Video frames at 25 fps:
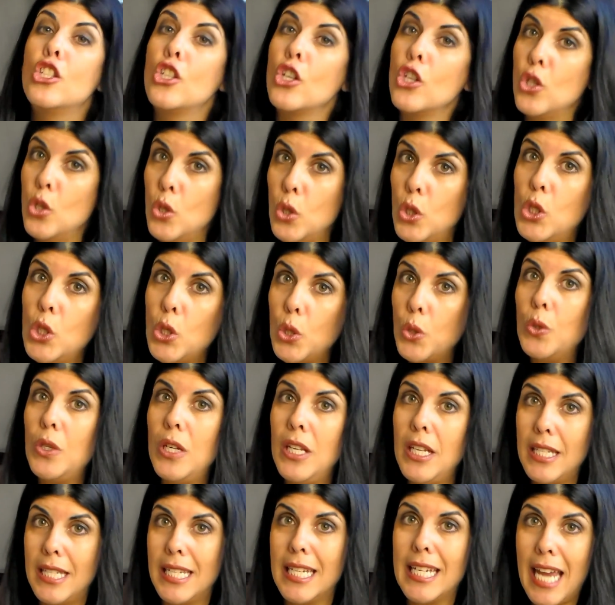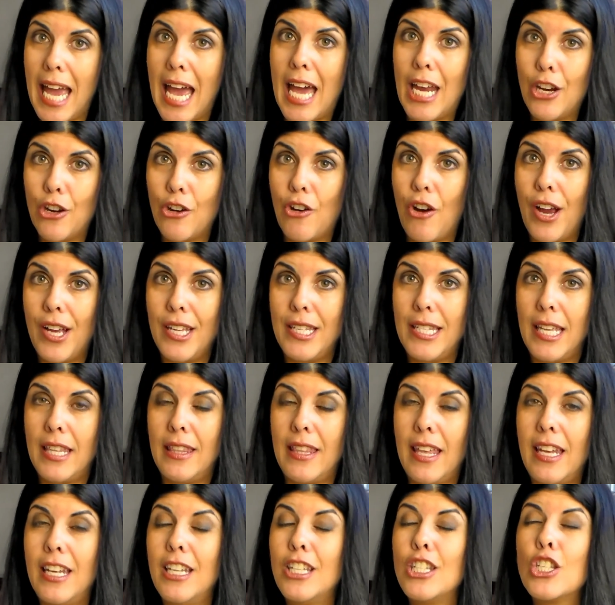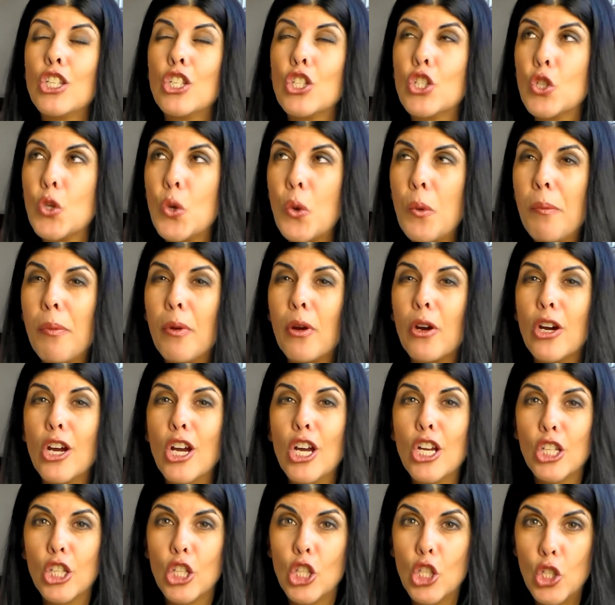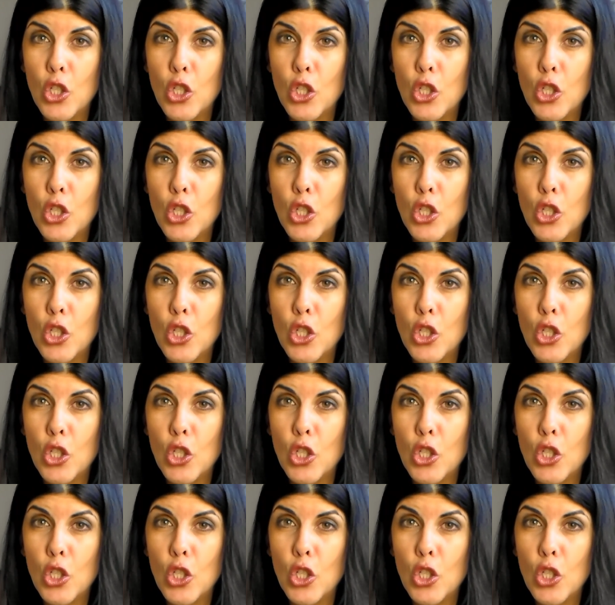So you do need to categorize it. That is super